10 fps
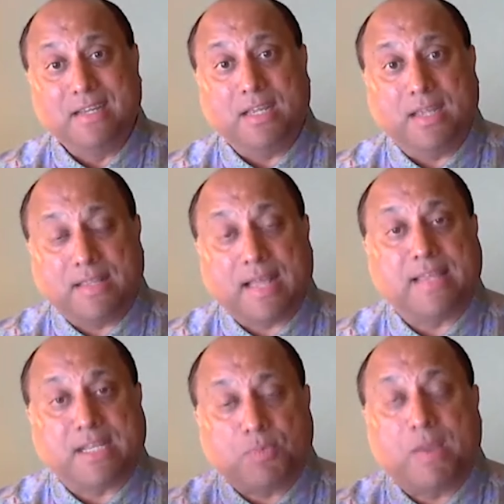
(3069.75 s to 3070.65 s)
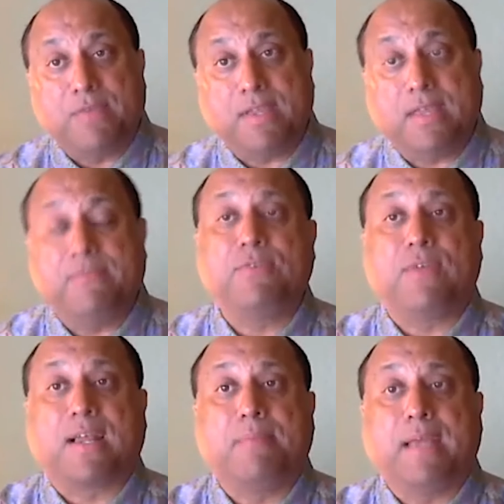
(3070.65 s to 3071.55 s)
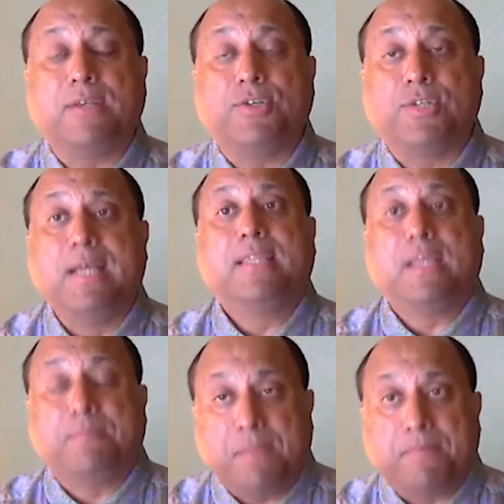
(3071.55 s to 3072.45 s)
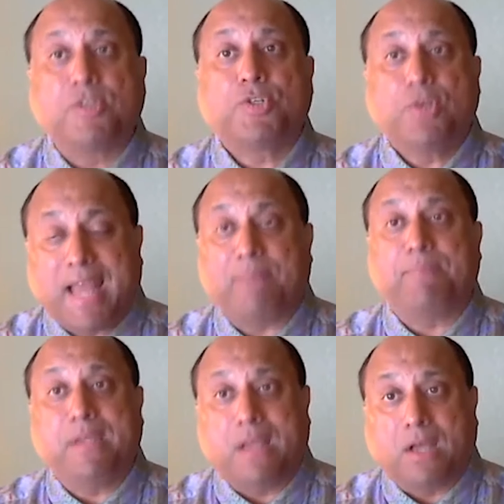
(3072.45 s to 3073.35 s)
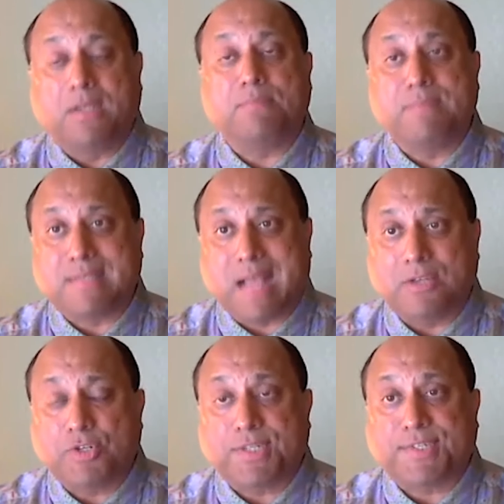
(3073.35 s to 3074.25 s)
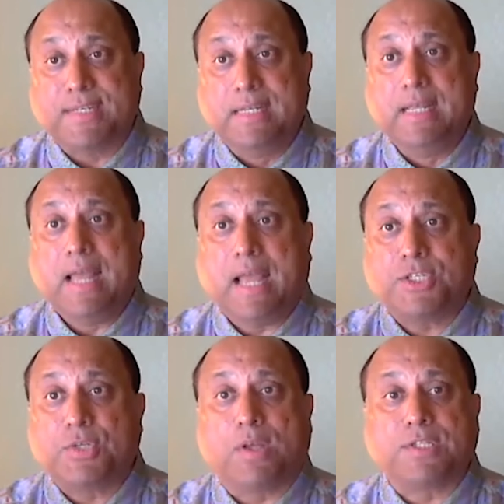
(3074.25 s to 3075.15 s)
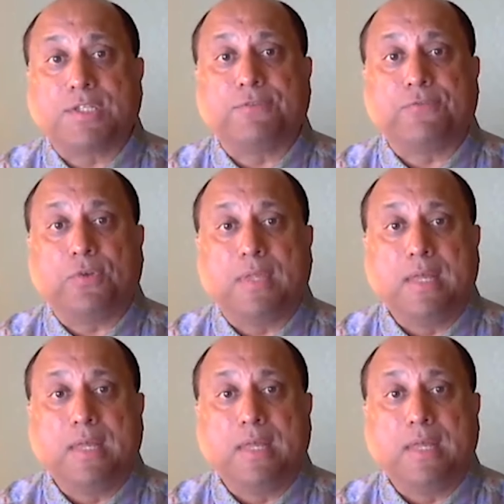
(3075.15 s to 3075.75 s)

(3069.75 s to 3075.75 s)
And that's why we even recommend that people should have periodic massages and so on and so forth,